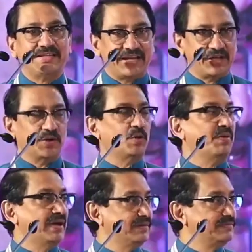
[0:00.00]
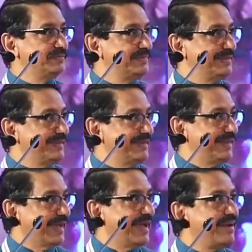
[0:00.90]
taking over
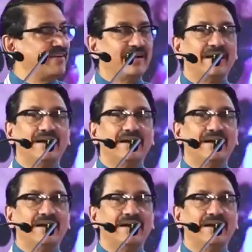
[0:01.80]
and